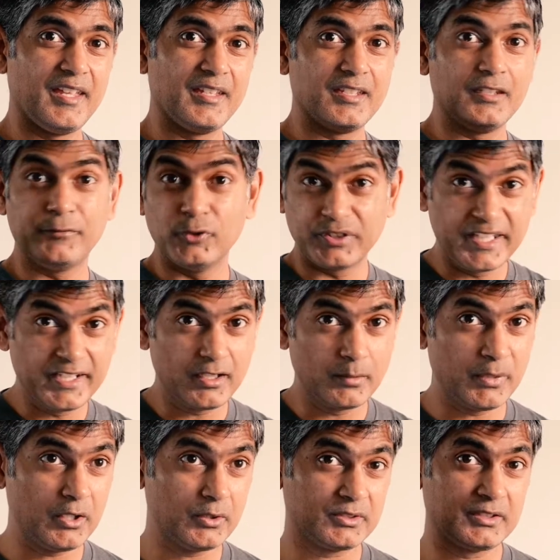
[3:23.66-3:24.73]
If you think
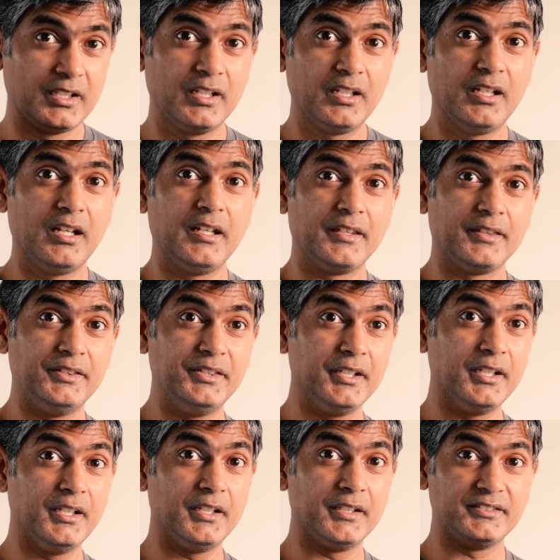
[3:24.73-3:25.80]
about
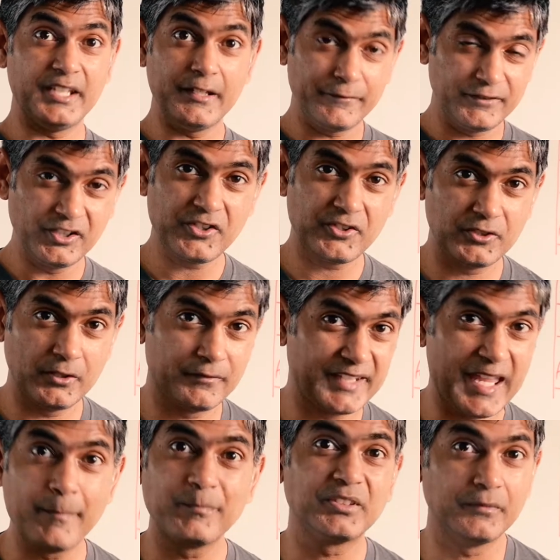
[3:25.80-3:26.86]
the definition of
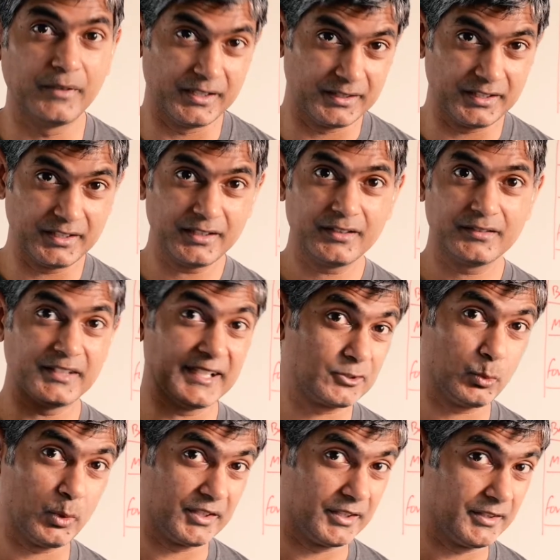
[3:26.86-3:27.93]
captivating, that's
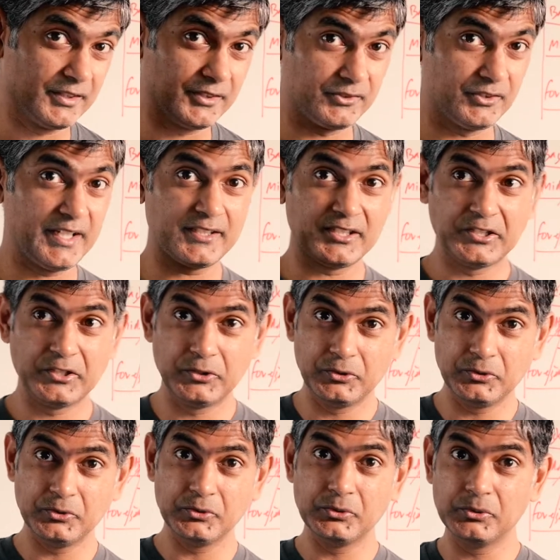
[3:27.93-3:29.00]
what it is, right?
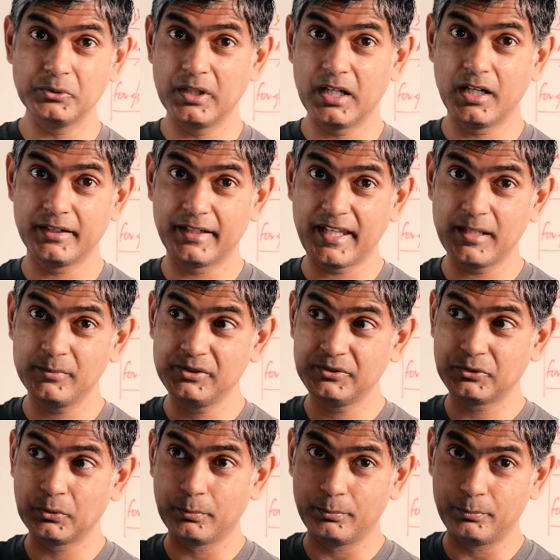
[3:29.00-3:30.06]
You are able
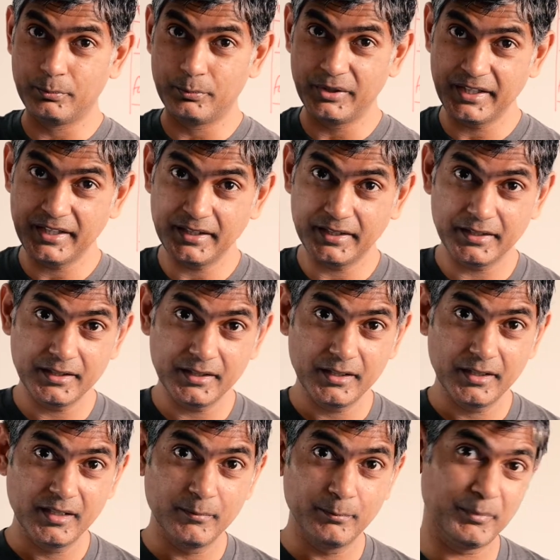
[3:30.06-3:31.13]
to bring
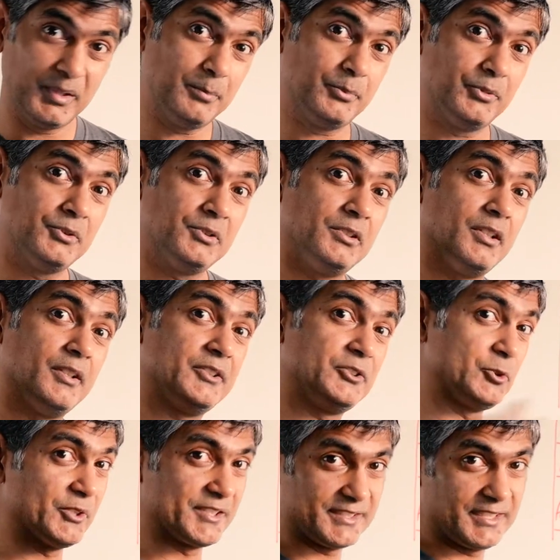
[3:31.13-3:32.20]
people
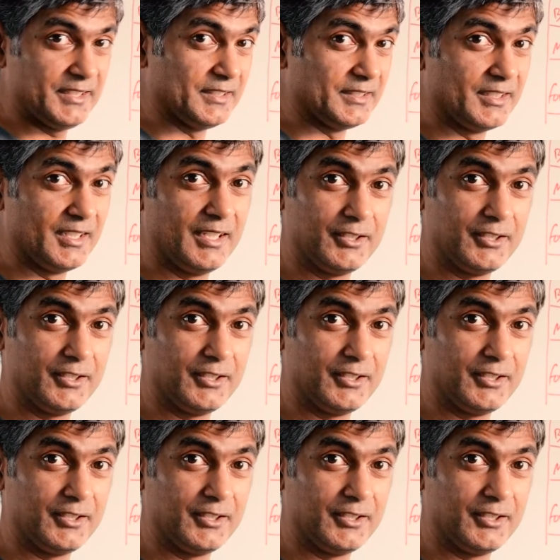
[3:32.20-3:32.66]
to your scene.